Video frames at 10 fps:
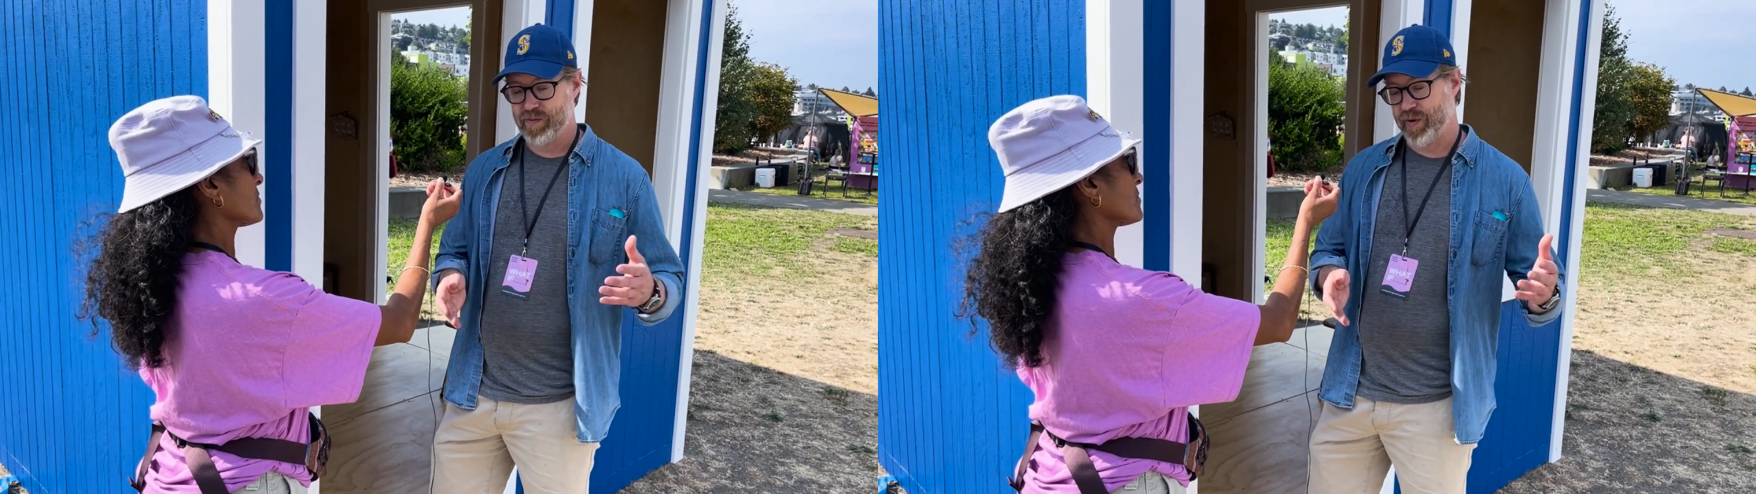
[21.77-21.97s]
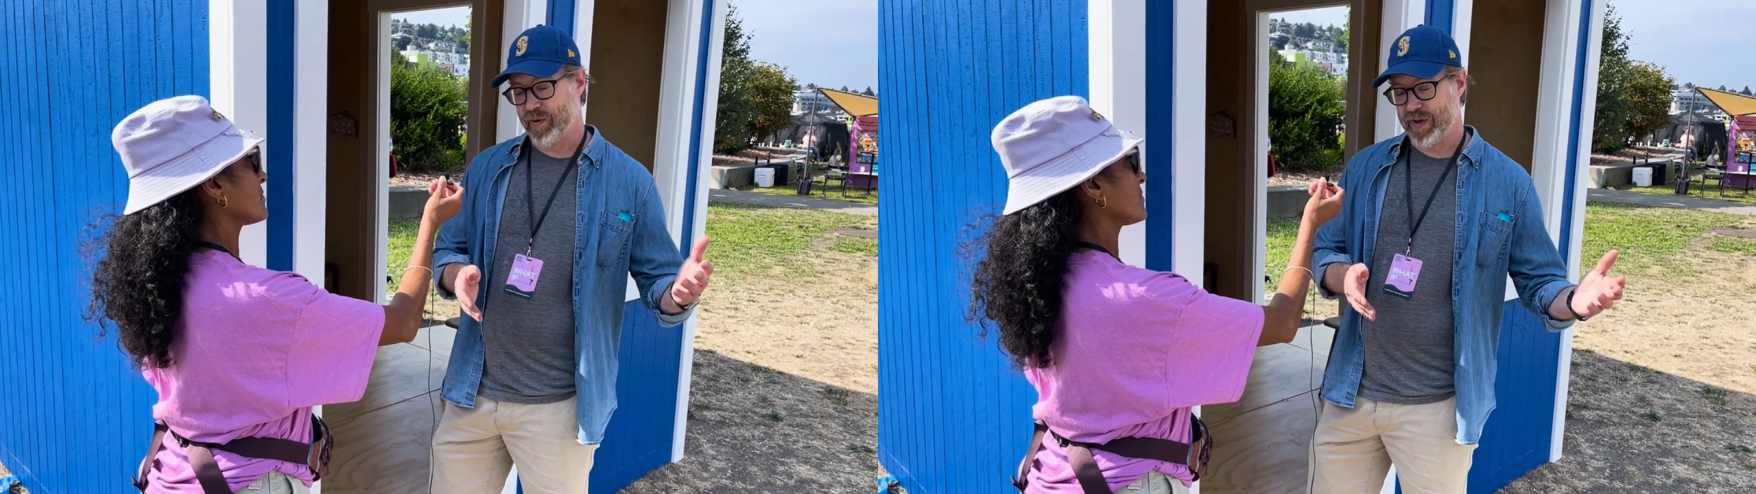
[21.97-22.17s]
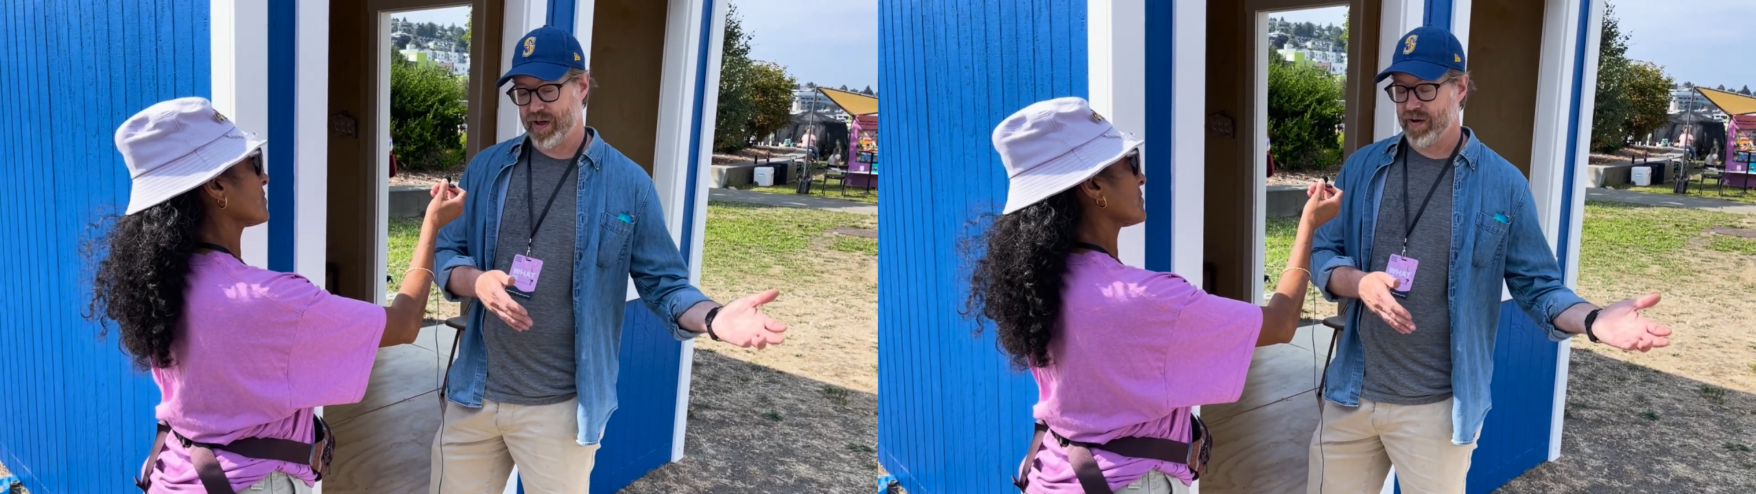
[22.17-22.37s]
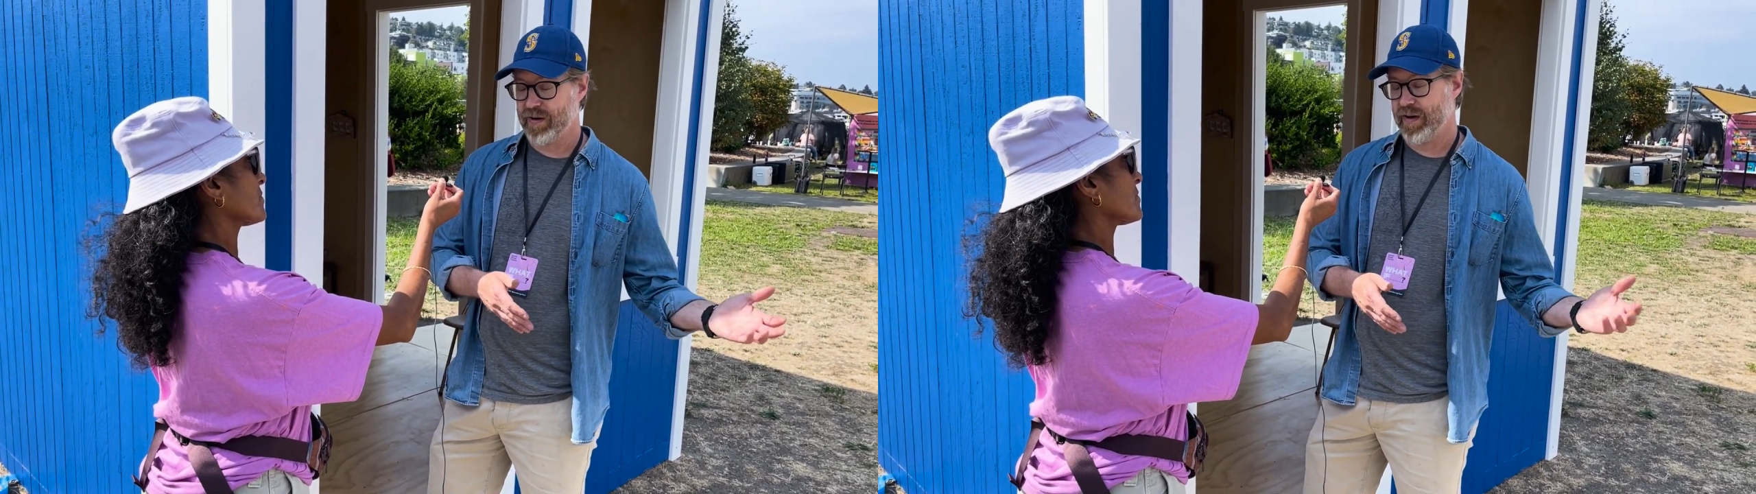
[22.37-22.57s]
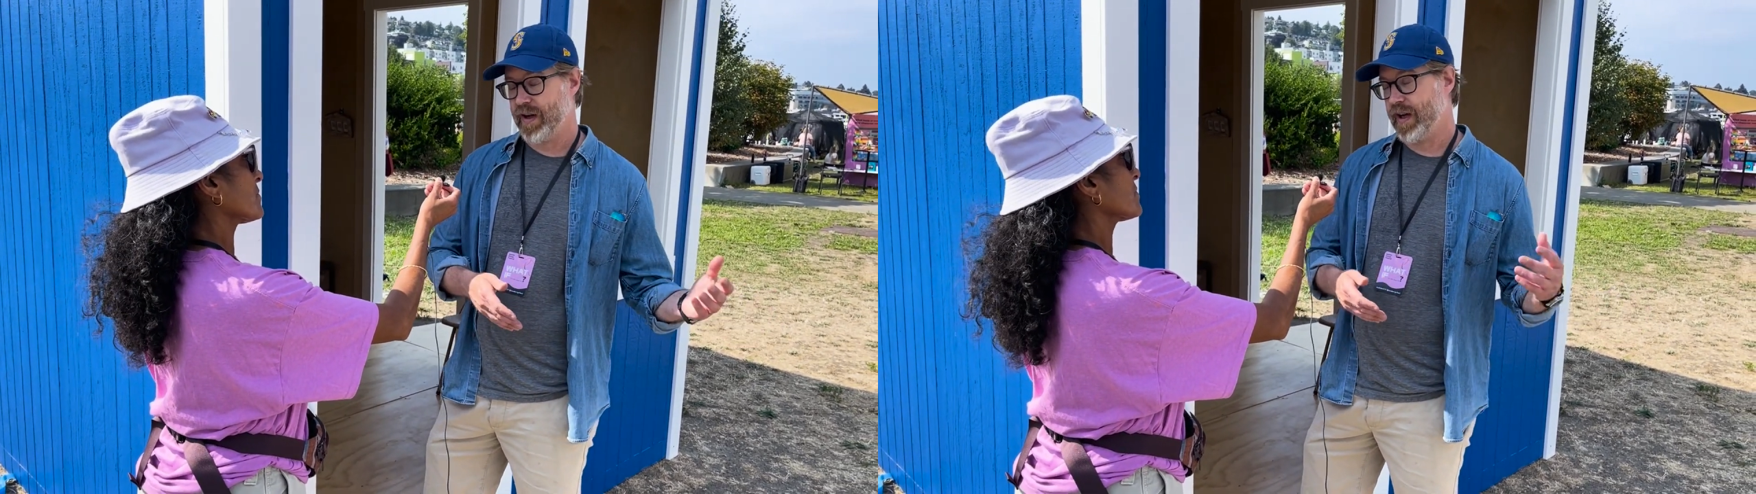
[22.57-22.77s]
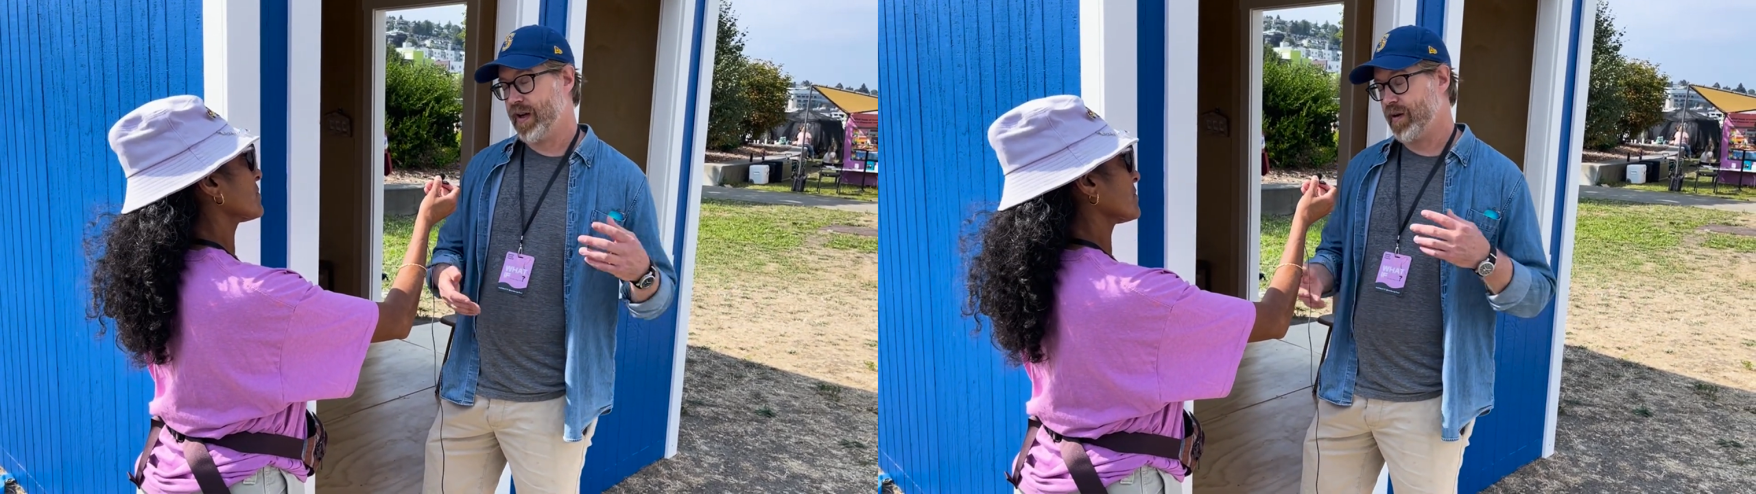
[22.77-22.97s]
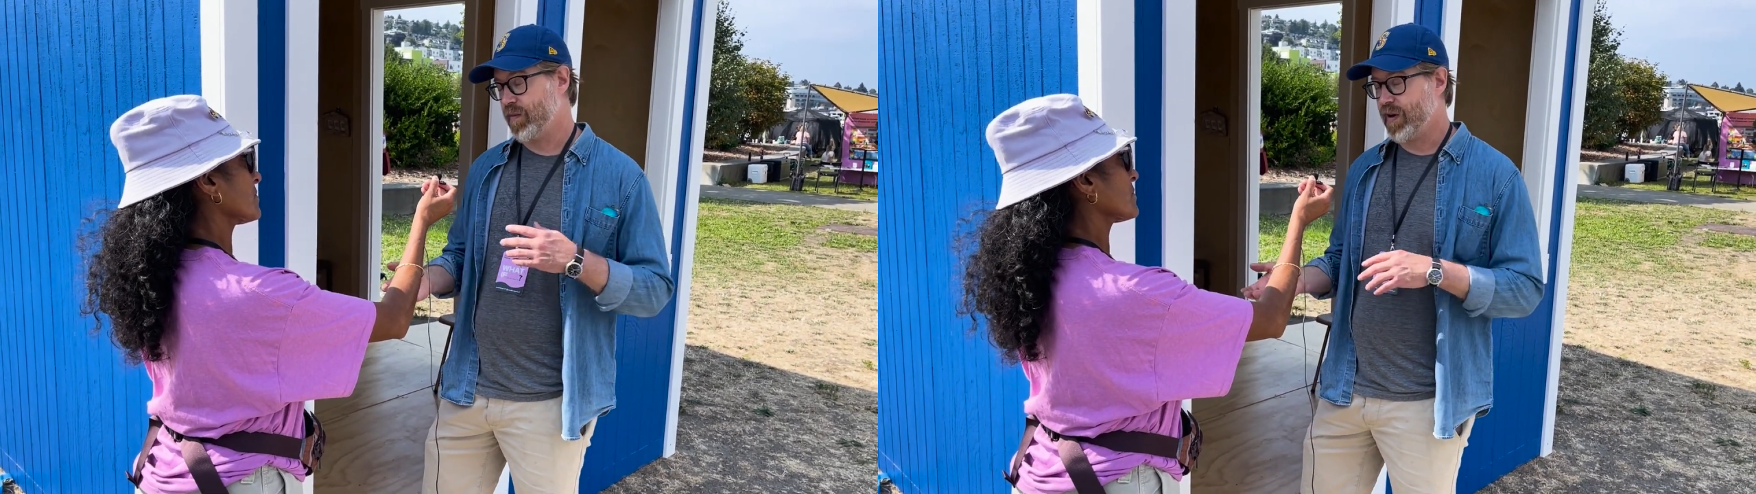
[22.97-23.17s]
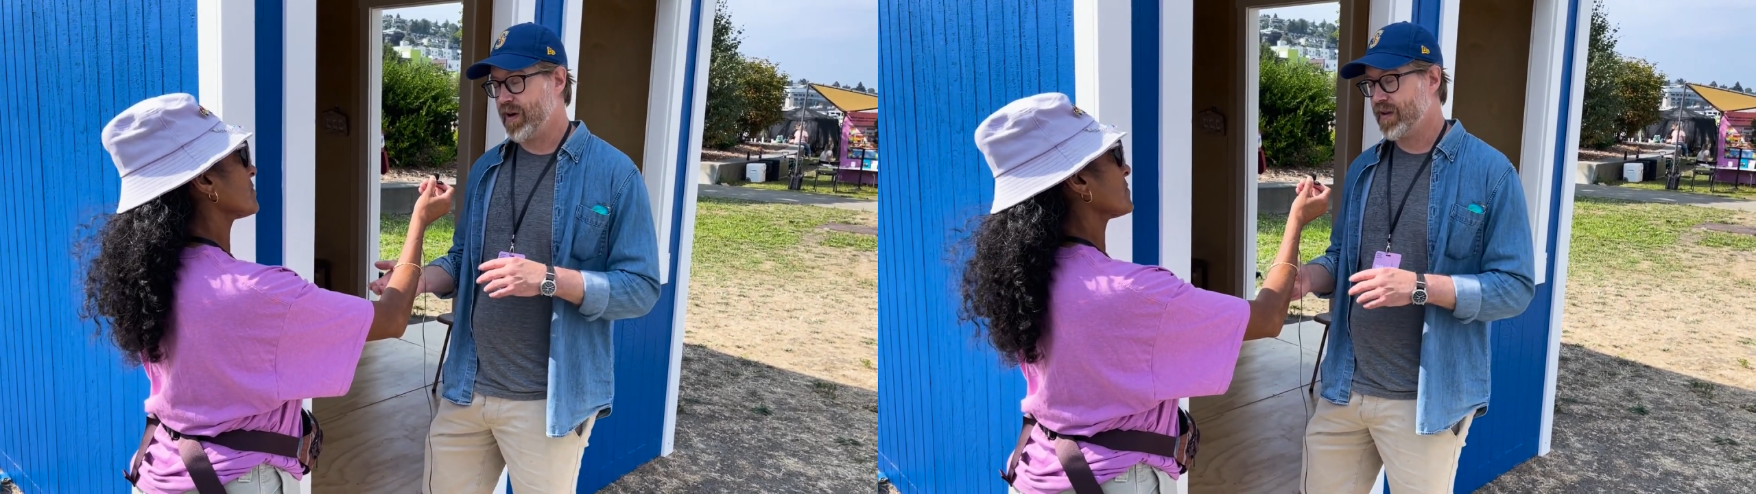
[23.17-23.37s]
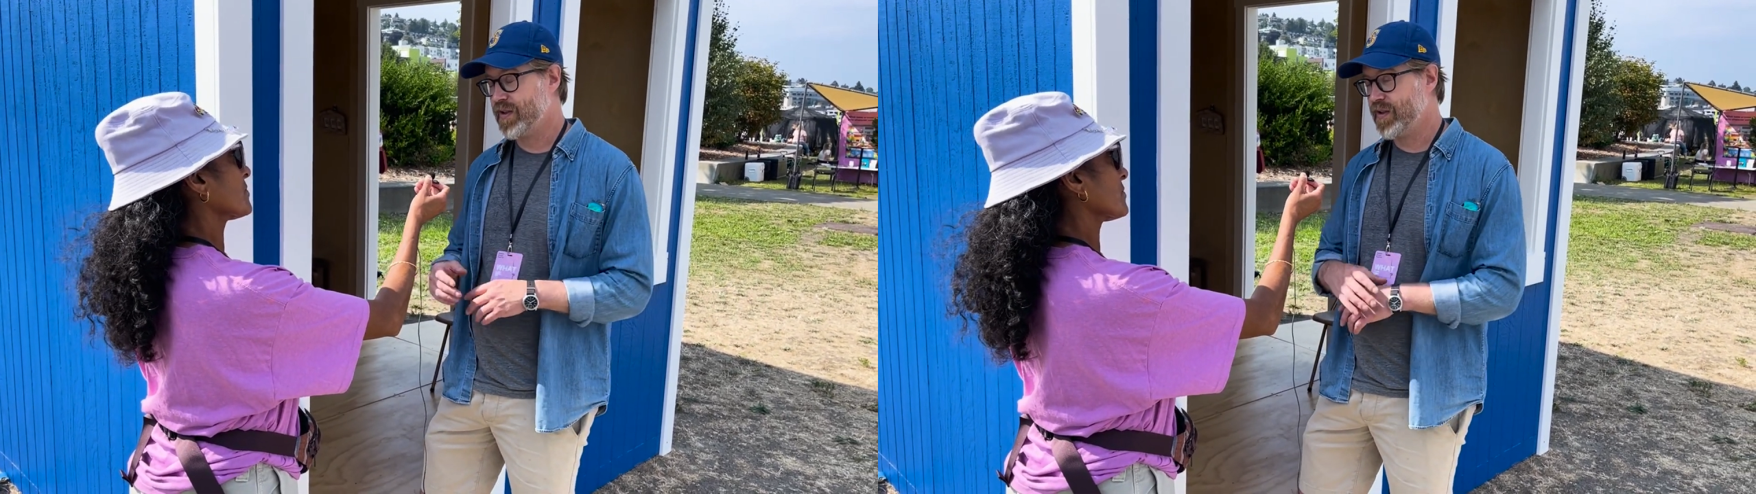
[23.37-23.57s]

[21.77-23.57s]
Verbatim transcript: both here and abroad